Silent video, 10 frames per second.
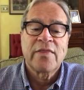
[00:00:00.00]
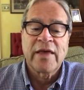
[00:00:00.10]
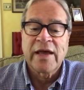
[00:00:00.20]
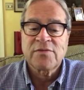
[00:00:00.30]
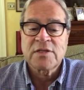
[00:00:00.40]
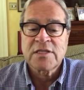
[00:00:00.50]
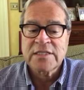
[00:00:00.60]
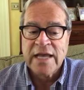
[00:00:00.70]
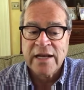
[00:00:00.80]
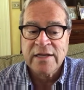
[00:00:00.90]
they have to
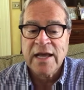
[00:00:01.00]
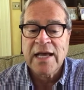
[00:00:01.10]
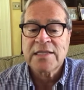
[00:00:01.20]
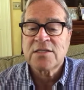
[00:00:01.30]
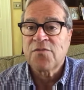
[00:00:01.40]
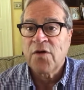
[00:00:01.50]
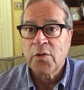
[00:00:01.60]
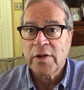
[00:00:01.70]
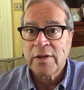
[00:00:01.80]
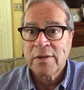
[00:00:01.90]
sanitize the
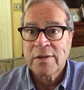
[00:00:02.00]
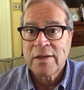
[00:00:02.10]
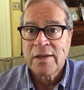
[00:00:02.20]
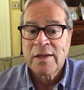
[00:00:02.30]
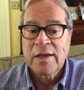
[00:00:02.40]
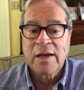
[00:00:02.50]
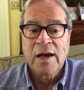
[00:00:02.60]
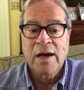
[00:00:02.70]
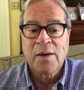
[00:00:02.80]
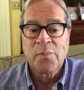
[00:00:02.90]
voting
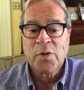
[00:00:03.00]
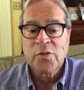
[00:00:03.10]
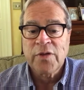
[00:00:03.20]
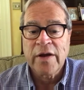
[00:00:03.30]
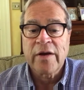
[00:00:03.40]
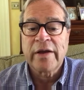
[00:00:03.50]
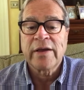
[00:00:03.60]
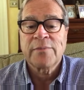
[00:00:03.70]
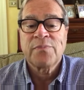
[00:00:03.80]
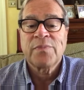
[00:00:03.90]
booth area.